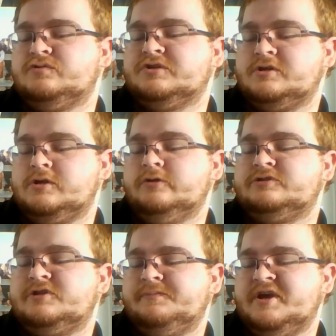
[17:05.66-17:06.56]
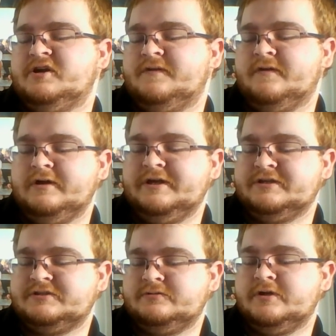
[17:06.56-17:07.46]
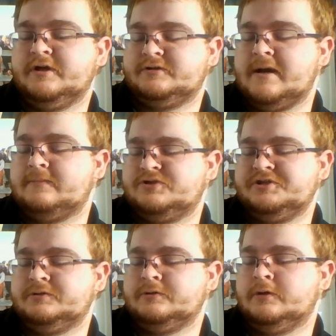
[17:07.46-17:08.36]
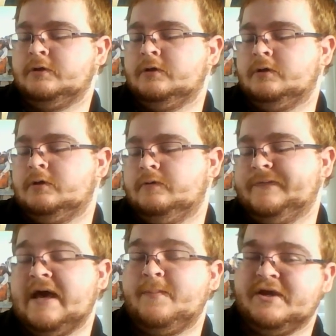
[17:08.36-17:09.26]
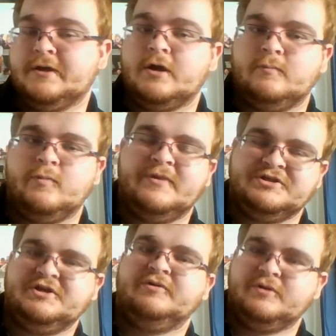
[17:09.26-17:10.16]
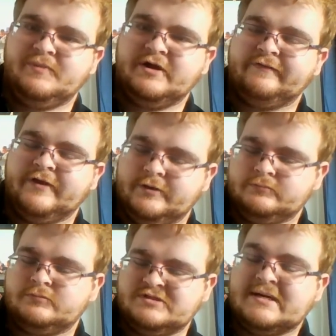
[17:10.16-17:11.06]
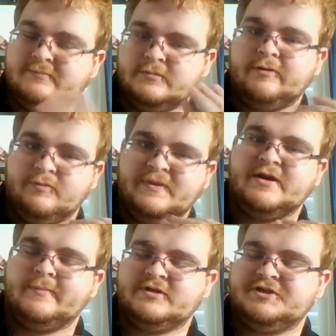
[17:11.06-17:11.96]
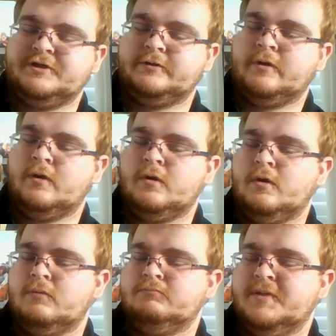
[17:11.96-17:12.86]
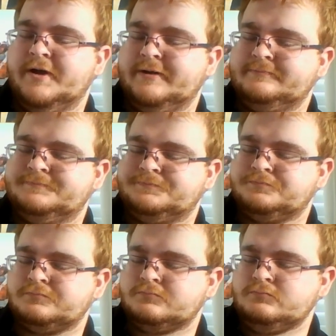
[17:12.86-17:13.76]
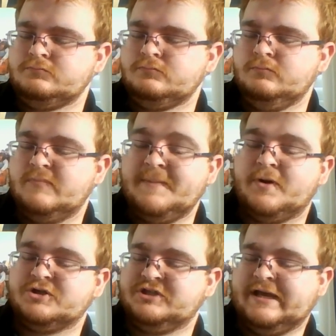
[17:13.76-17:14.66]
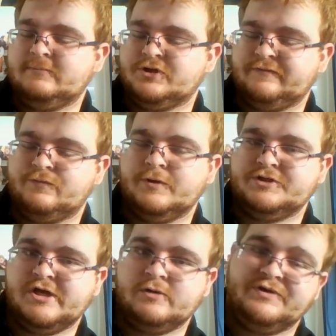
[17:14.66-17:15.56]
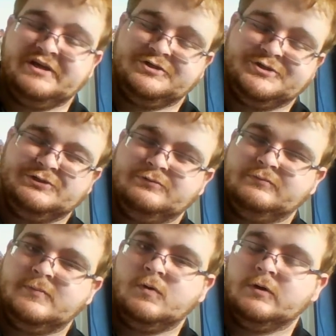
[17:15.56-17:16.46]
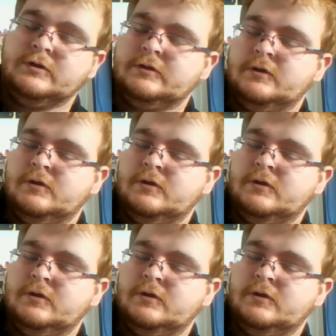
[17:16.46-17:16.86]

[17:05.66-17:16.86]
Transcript: was close to being on the list, the top 10. Without being an honorable mention, it would have been on the top, it would have been number 10. But me personally, I'm looking forward to John Wick 2 more.